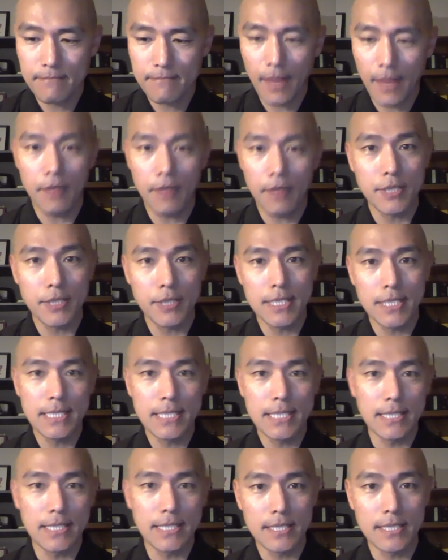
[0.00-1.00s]
And there was
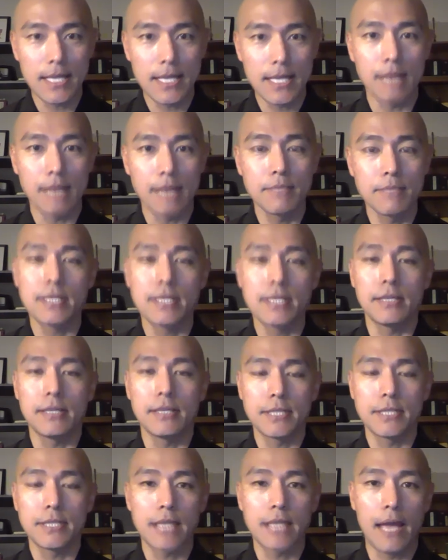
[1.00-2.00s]
easily this kind of
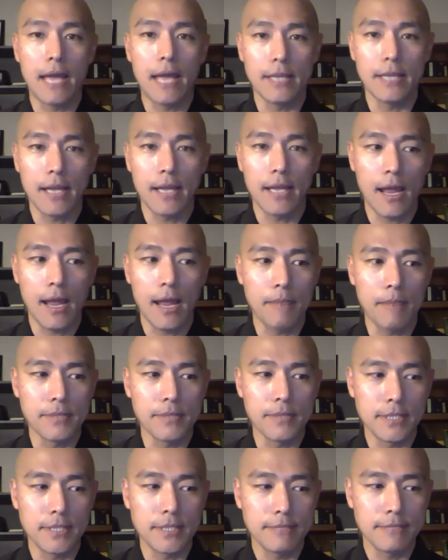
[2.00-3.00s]
misunderstanding that
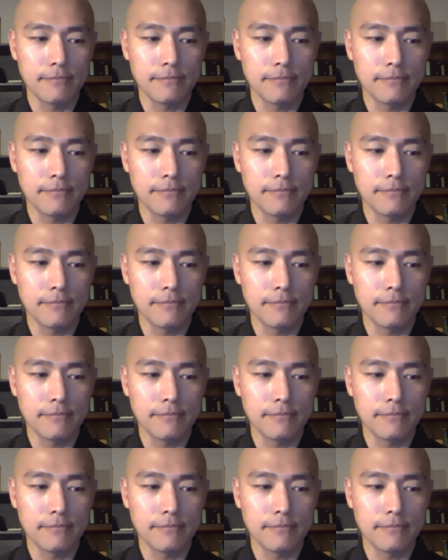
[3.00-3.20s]
happens.